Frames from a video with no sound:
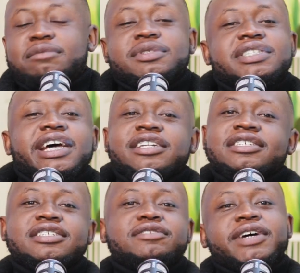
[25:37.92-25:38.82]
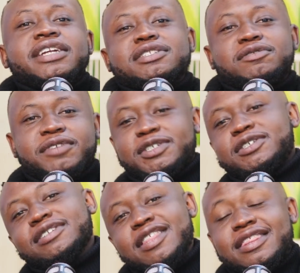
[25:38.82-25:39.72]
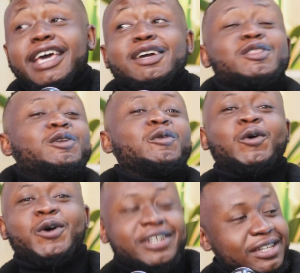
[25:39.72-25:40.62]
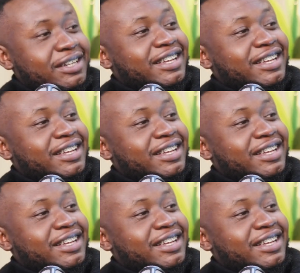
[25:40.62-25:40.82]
I'm chatting this divine intervention. Thank the Lord